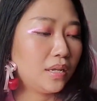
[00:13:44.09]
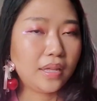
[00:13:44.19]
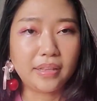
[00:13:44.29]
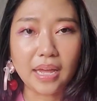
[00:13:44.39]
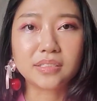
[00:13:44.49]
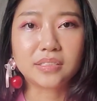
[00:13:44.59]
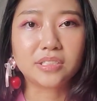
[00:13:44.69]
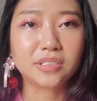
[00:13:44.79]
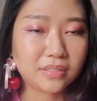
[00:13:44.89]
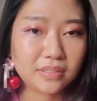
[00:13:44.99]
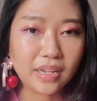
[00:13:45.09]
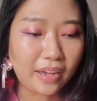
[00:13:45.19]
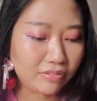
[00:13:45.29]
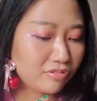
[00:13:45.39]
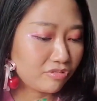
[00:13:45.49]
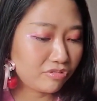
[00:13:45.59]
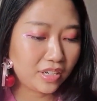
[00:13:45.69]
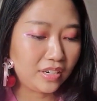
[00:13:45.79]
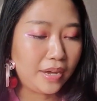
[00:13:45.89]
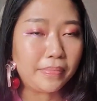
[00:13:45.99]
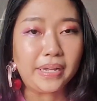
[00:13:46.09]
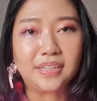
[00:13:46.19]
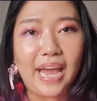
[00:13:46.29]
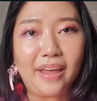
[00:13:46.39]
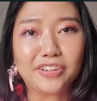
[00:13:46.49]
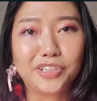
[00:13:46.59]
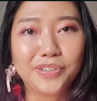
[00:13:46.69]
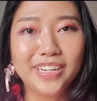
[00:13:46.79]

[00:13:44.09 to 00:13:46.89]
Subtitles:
and that is just like a really amazing attitude.